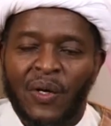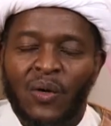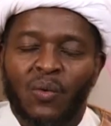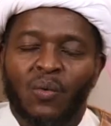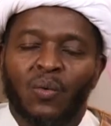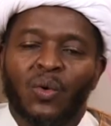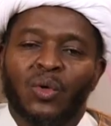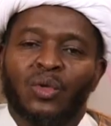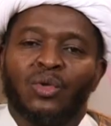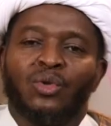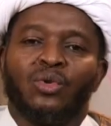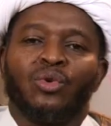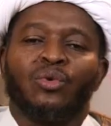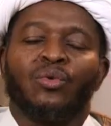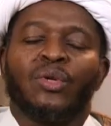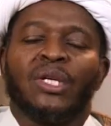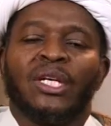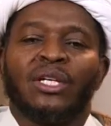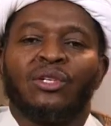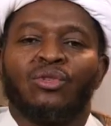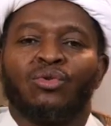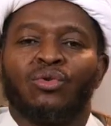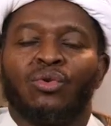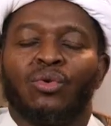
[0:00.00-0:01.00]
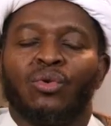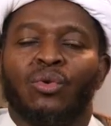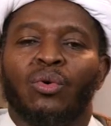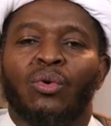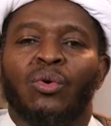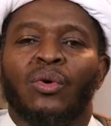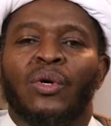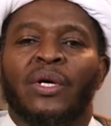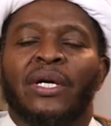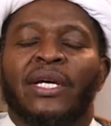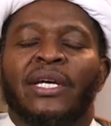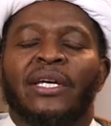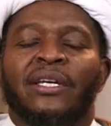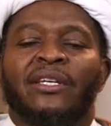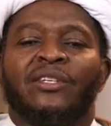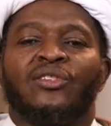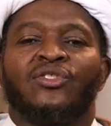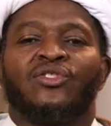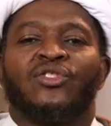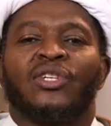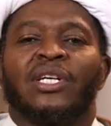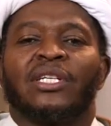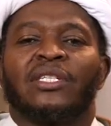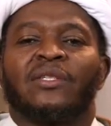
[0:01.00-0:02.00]
What do you need to do is
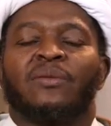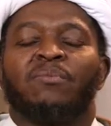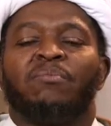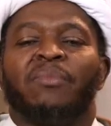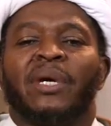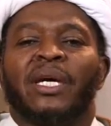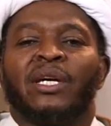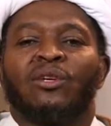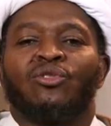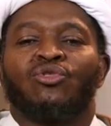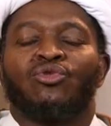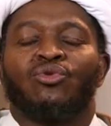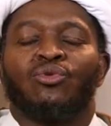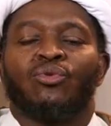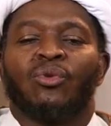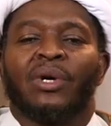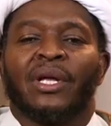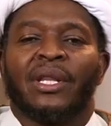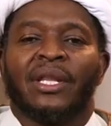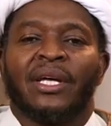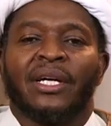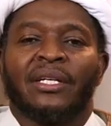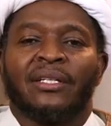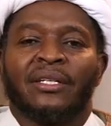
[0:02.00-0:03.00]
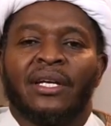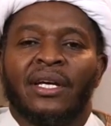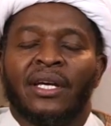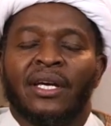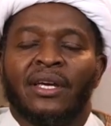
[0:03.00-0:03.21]
just make sure that